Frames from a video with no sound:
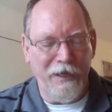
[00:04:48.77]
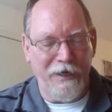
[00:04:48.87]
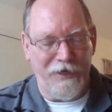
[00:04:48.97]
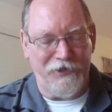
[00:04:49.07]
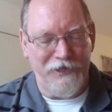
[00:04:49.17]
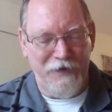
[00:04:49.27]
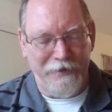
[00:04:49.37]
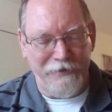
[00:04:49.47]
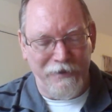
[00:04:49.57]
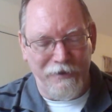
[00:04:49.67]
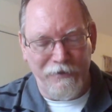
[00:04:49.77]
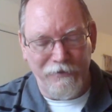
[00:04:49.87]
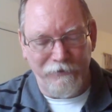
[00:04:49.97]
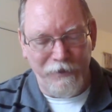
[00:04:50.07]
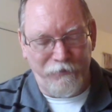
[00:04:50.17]
esteeming the
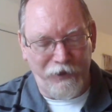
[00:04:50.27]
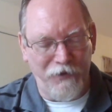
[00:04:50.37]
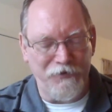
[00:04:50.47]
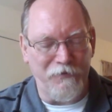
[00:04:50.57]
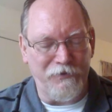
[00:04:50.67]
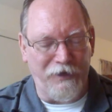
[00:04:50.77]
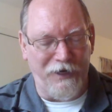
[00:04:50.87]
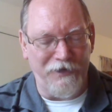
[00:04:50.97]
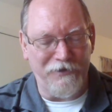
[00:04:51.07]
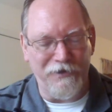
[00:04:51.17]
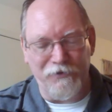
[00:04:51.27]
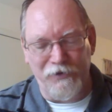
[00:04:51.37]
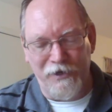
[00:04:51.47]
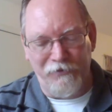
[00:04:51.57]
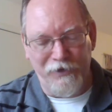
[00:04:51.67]
reproach of Christ
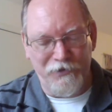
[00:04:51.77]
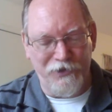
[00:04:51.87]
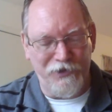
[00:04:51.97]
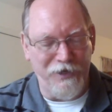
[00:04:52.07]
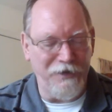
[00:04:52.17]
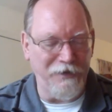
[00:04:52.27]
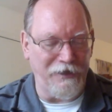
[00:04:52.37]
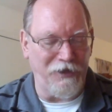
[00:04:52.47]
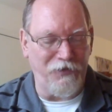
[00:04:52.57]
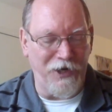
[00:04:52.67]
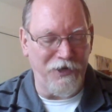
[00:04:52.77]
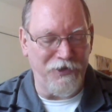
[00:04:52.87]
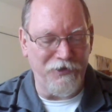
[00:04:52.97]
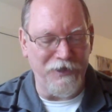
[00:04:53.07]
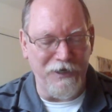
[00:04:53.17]
greater riches than the
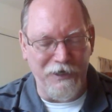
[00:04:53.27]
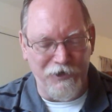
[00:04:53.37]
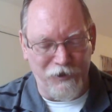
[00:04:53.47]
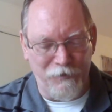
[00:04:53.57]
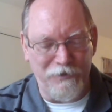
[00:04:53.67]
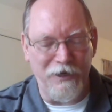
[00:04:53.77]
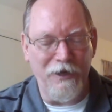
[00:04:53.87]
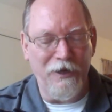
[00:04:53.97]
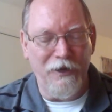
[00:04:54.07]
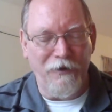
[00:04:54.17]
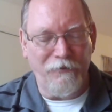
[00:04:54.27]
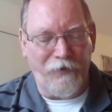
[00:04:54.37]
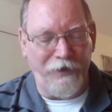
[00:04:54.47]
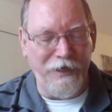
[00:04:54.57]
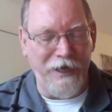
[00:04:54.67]
treasures in Egypt,
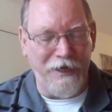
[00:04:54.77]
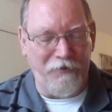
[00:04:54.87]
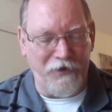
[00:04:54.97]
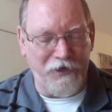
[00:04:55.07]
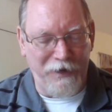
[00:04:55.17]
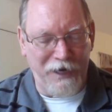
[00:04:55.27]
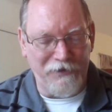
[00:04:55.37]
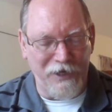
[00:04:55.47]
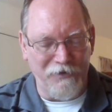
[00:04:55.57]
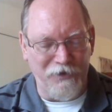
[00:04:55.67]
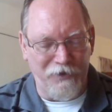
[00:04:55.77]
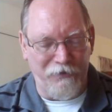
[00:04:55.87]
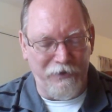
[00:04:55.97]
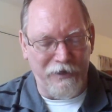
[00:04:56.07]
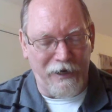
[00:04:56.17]
for he had respect unto the
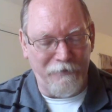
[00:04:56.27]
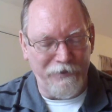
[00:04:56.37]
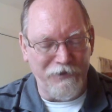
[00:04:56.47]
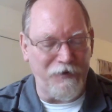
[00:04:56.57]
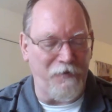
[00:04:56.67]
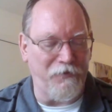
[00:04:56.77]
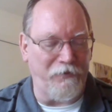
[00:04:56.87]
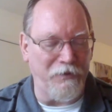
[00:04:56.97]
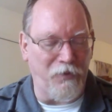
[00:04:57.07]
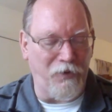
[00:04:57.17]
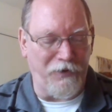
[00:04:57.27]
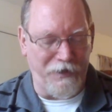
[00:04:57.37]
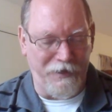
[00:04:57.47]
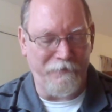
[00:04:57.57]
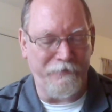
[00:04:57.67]
recompense of the reward.
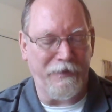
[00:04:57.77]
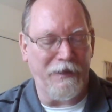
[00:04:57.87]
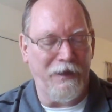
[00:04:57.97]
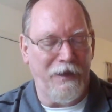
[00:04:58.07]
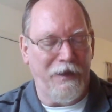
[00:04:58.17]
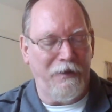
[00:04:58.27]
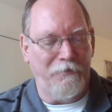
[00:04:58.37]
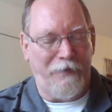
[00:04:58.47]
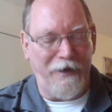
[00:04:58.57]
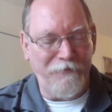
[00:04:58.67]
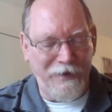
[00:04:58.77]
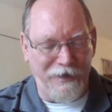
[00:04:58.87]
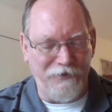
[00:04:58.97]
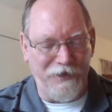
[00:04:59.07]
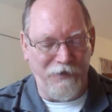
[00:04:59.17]
By
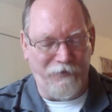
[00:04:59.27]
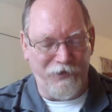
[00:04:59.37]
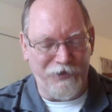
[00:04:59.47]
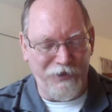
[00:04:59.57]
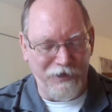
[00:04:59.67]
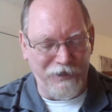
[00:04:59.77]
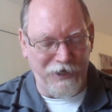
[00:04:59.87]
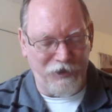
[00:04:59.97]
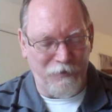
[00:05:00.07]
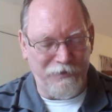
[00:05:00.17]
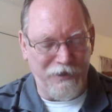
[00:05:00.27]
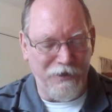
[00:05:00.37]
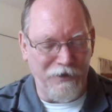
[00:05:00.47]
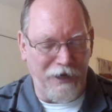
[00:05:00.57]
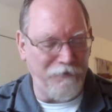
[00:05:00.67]
faith he forsook Egypt,
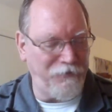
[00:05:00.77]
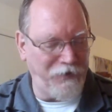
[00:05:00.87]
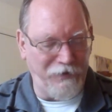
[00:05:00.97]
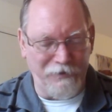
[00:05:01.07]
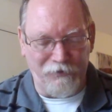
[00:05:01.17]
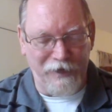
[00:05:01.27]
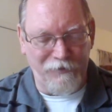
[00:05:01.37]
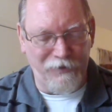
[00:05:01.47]
not fearing the wrath